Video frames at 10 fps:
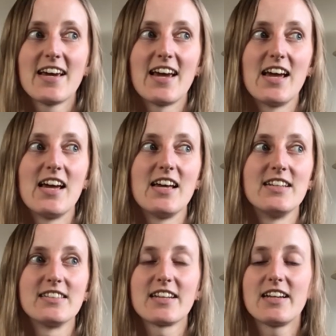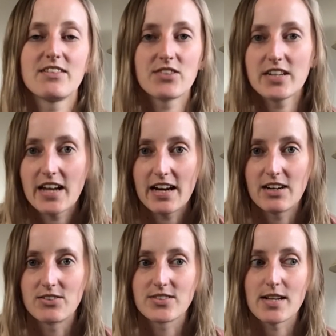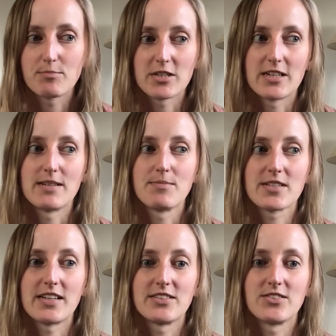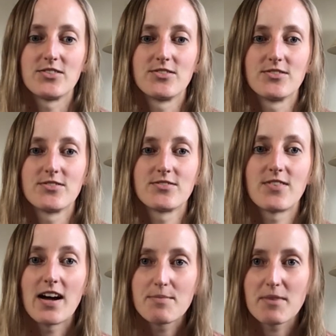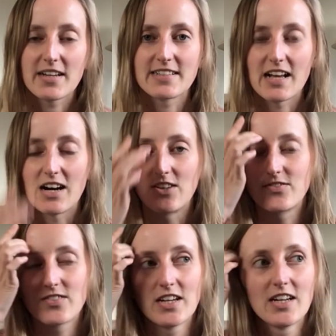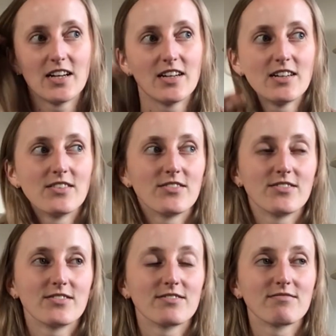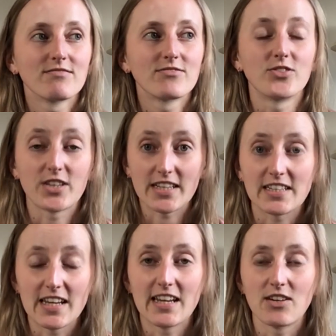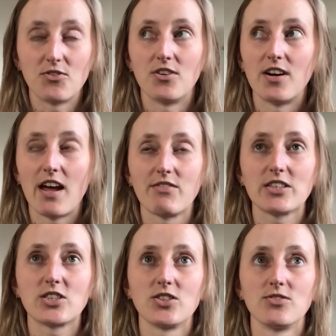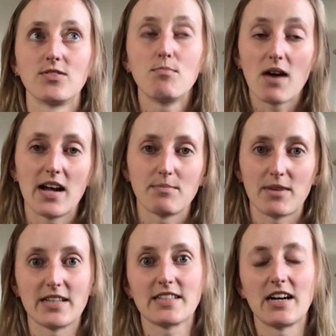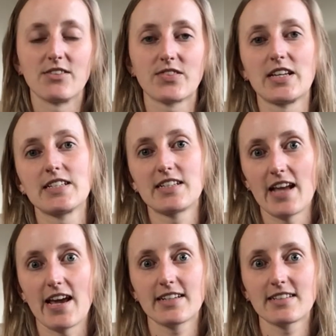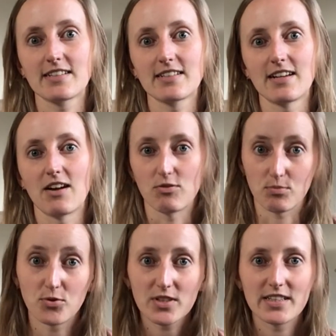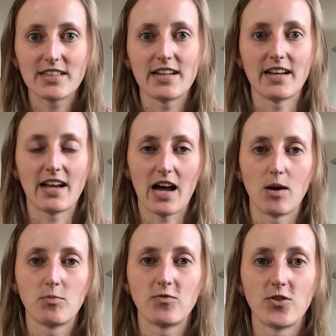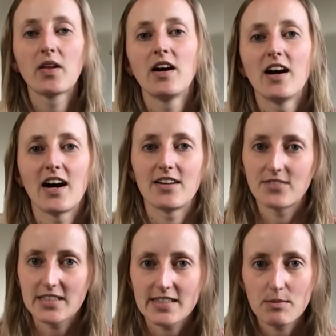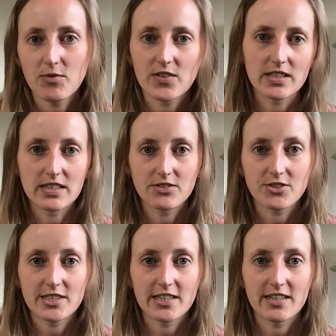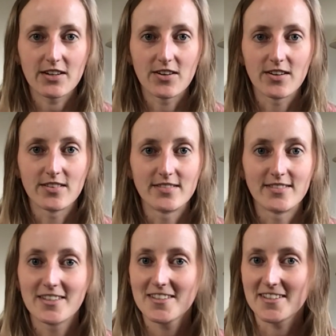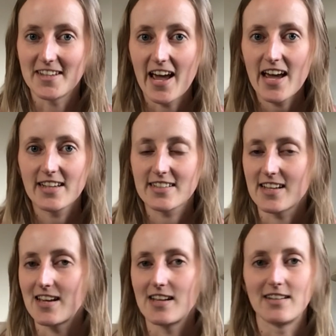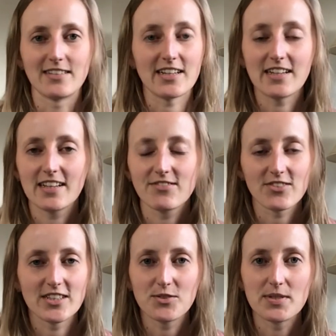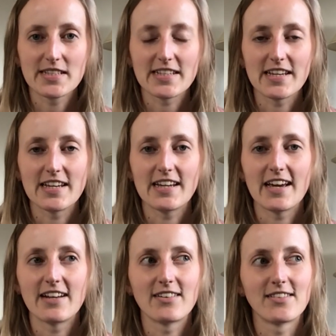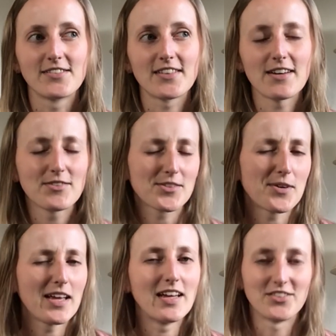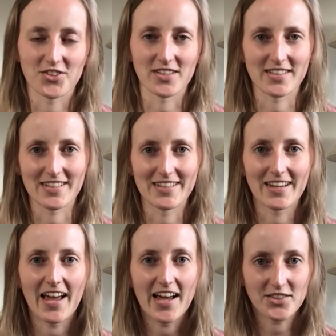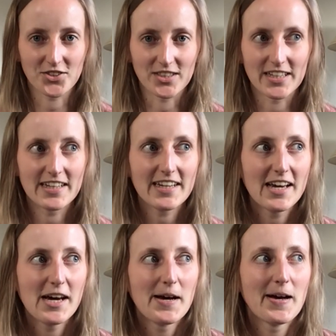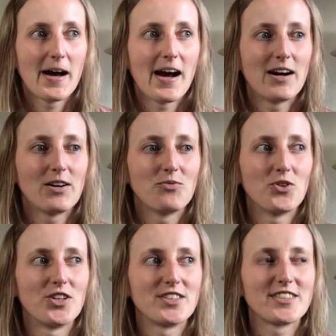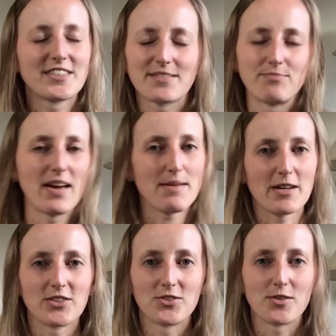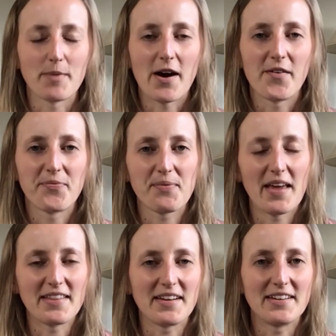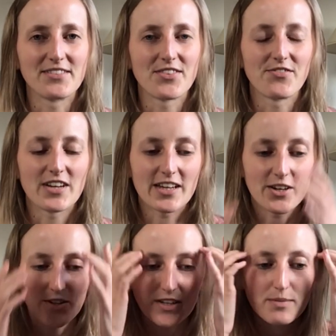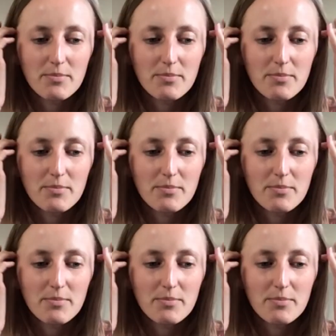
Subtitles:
And even now, sometimes I do find myself forgetting or having to remind myself that snacks are important and helpful. I read some of the literature on snacks and eating frequency, and that was quite interesting actually, which maybe I'll talk about at the end of the video.